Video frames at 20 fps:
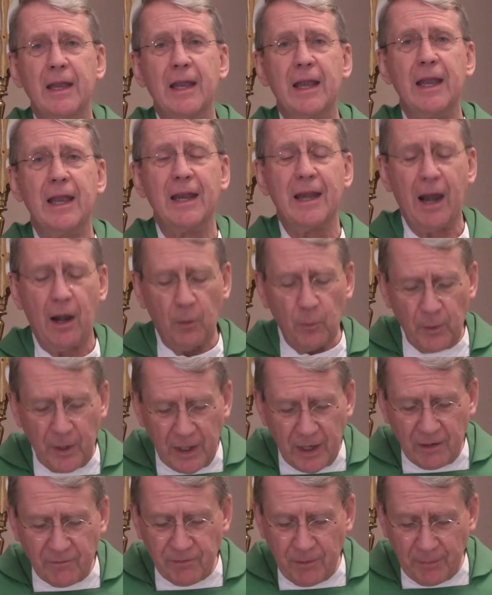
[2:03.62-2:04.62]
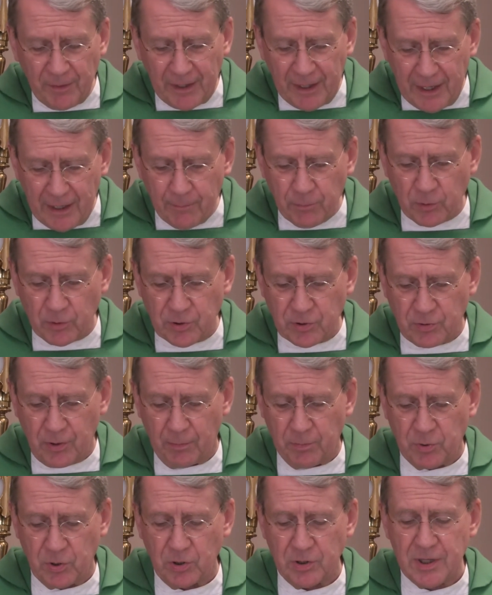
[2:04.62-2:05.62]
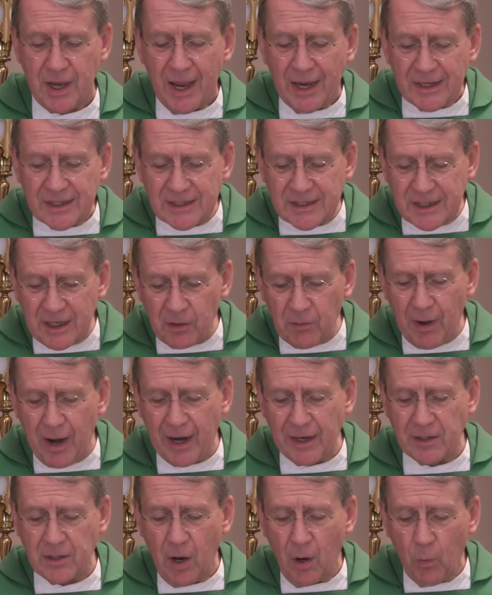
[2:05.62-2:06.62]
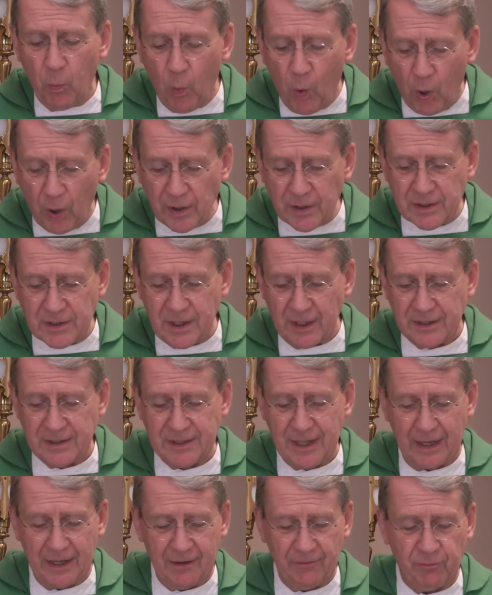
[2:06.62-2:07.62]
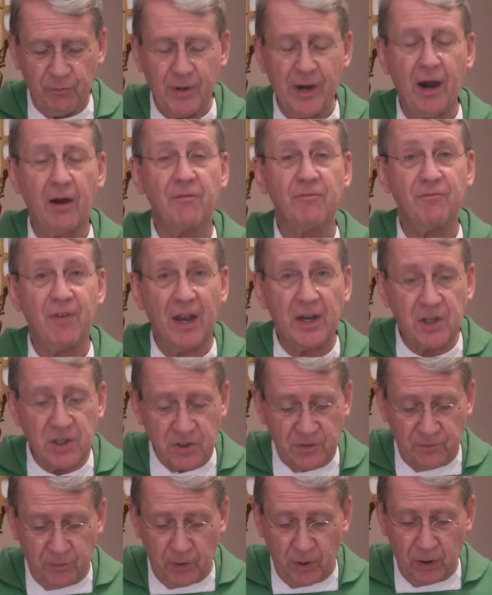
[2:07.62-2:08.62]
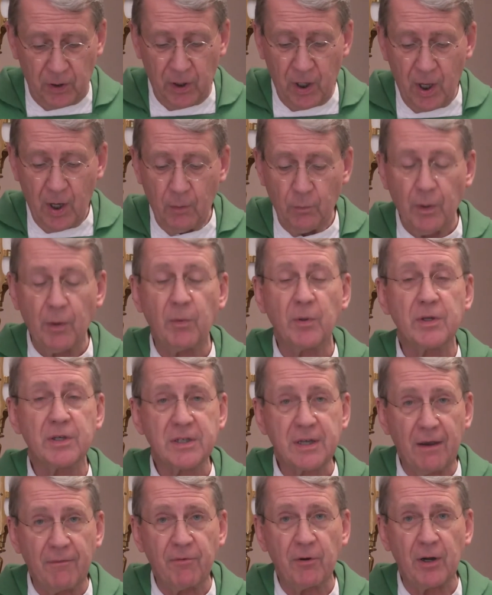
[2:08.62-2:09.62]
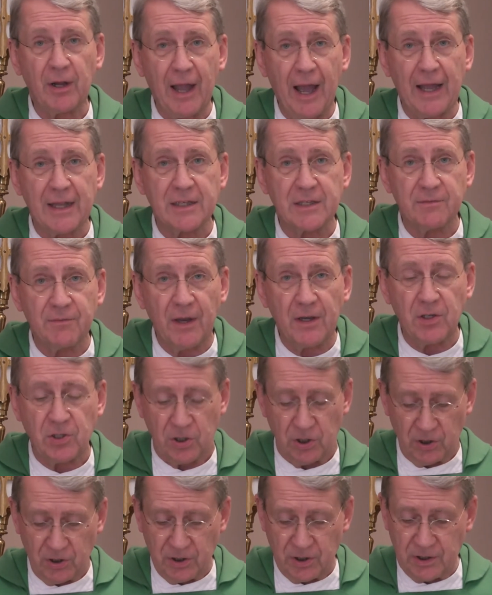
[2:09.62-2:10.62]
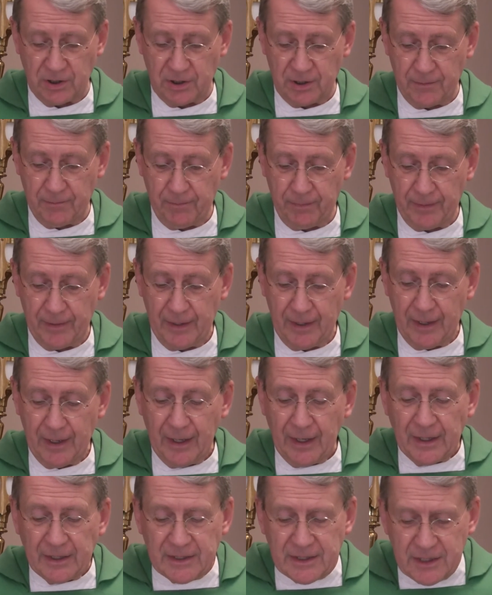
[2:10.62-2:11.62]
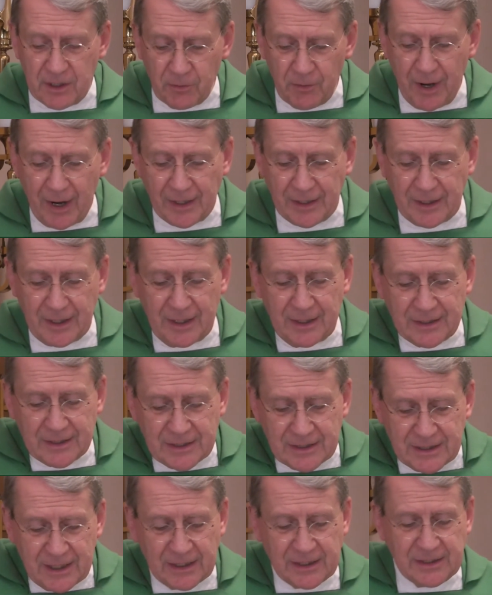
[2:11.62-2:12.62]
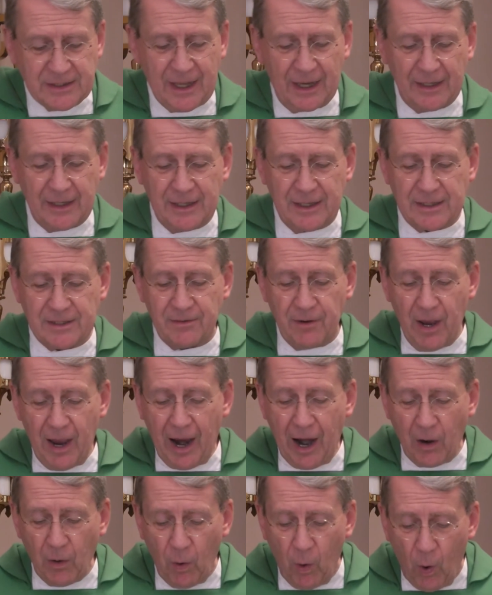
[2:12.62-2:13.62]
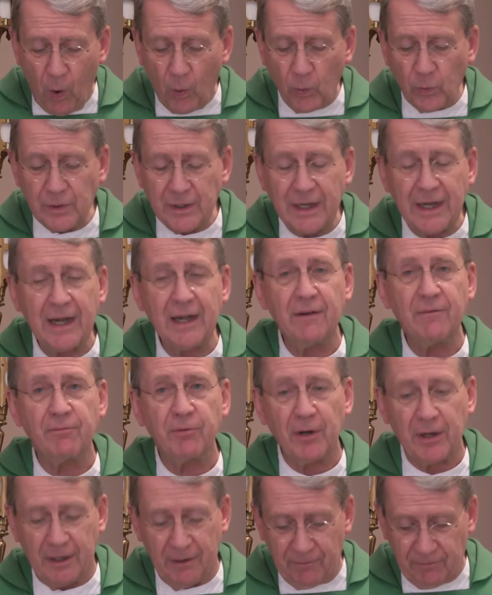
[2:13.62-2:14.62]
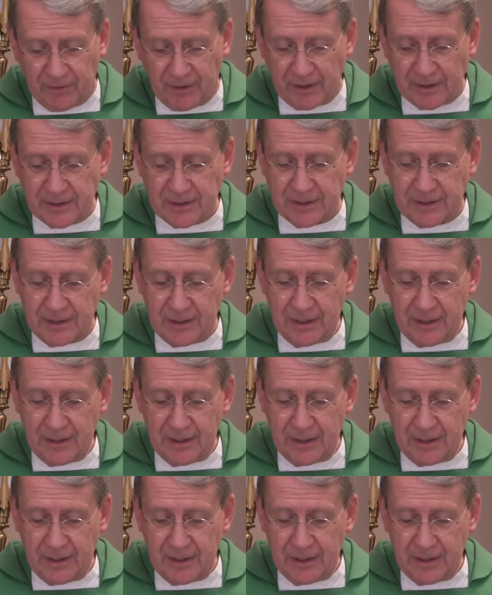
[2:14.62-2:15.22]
In our reading from the Hebrew scriptures, Sirach warns us that if we are vengeful, we will suffer God's vengeance. Sirach insists that it is our own need of forgiveness